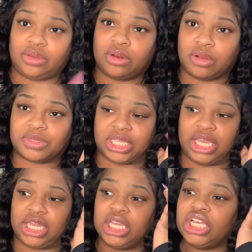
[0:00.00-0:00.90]
You know what I'm
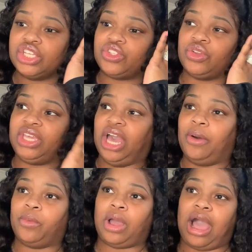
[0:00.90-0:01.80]
saying? So yeah,
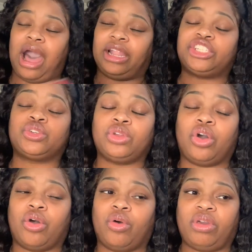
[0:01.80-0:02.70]
I'll let you
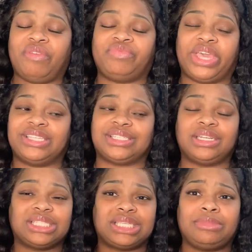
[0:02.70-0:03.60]
know if they send
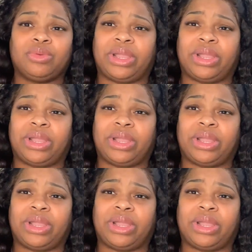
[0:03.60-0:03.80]
it to me.